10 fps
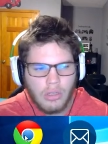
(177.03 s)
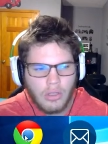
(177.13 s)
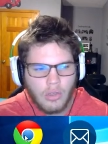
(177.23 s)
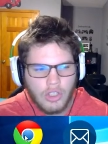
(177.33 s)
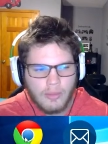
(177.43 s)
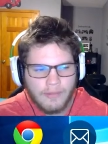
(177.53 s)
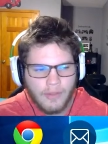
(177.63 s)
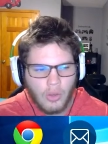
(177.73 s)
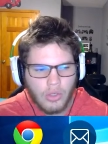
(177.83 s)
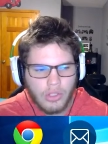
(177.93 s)
Don't use my
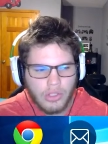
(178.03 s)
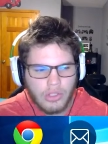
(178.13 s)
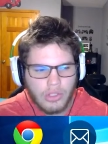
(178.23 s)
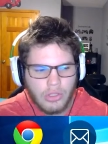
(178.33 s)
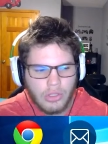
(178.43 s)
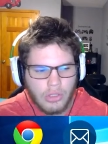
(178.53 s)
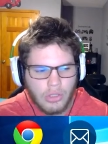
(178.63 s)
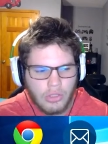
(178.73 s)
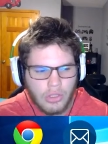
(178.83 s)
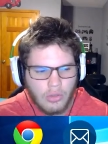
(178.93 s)
folders.
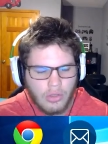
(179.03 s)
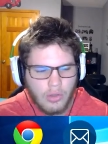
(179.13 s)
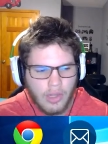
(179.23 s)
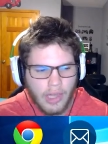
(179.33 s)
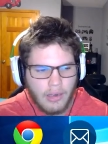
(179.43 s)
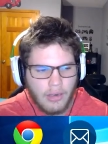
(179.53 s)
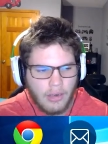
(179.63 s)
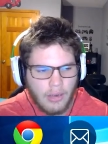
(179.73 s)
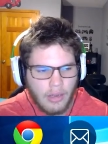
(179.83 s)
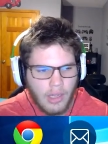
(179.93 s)
Don't do that.
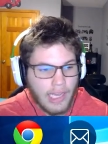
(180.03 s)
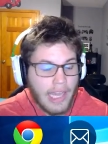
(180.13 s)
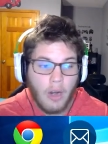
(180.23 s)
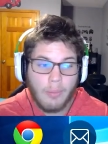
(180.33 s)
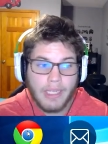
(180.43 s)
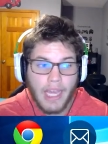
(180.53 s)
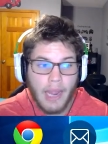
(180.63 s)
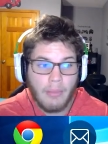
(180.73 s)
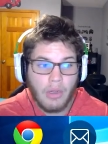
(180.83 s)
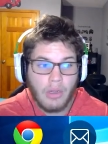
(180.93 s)
I can't open
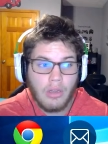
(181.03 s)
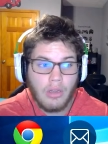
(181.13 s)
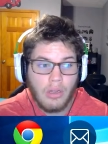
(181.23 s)
camera.